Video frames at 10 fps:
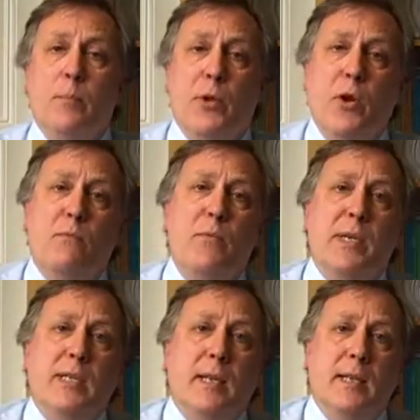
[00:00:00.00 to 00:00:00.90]
But
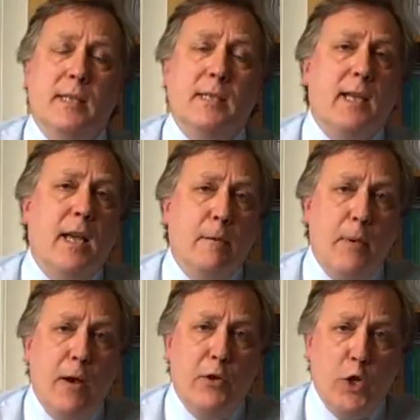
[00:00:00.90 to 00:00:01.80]
obviously that's a kind of
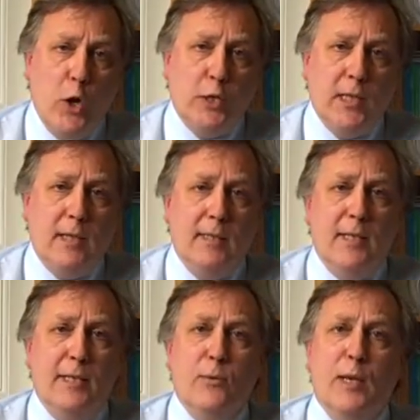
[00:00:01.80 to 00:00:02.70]
paradoxical
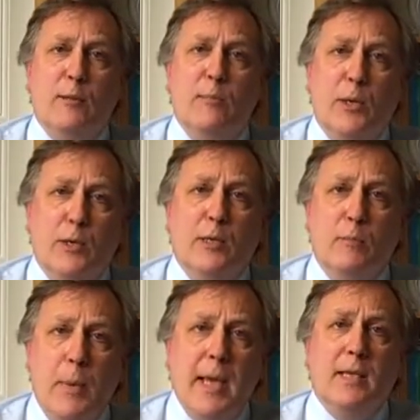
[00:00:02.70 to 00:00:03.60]
situation because it's
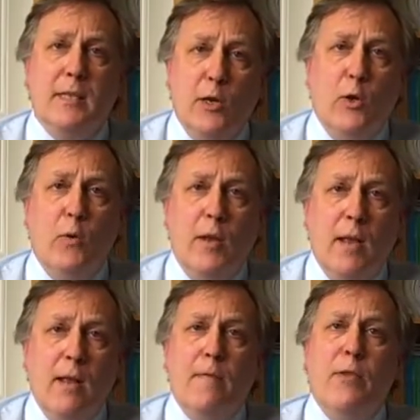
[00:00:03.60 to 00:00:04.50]
based on
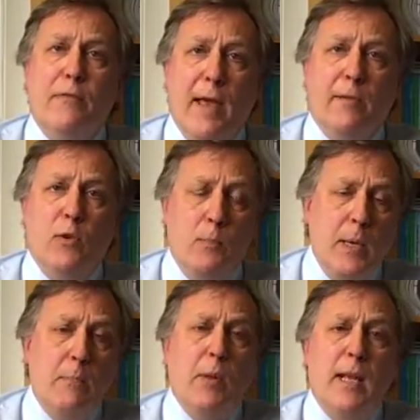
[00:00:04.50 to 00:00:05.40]
the fact that
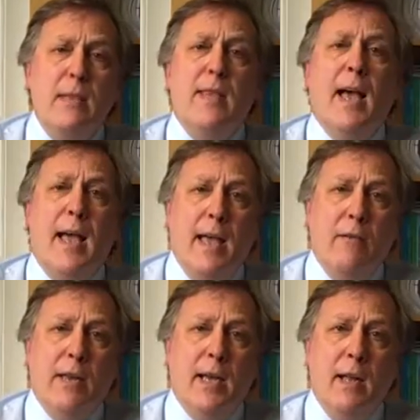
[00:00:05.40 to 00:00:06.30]
people in that
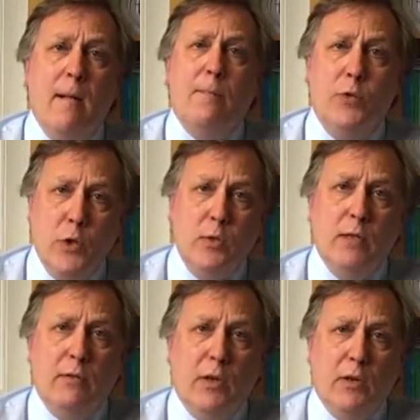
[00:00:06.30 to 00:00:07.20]
area don't
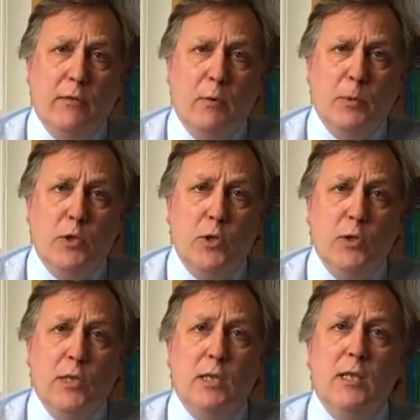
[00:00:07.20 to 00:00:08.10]
have a lot of
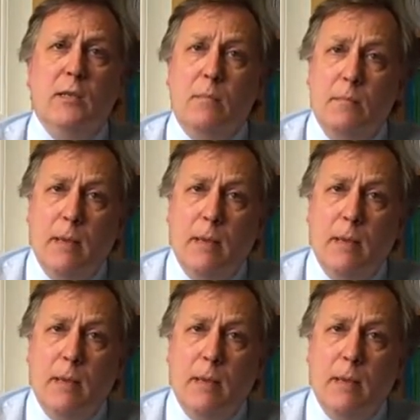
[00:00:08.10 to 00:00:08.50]
opportunities,